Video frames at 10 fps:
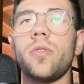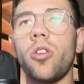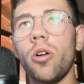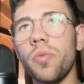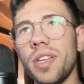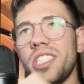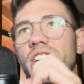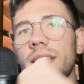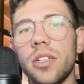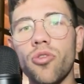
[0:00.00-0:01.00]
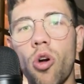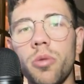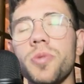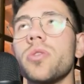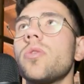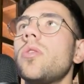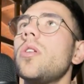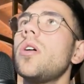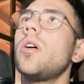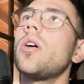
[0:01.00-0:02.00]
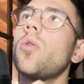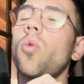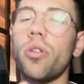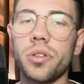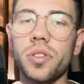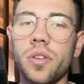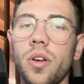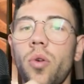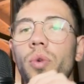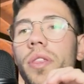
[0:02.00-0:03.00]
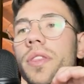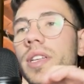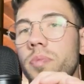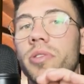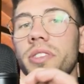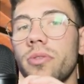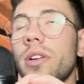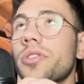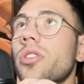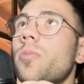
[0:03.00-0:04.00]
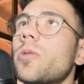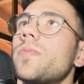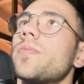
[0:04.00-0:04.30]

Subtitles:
how the chat groups works with this particular server.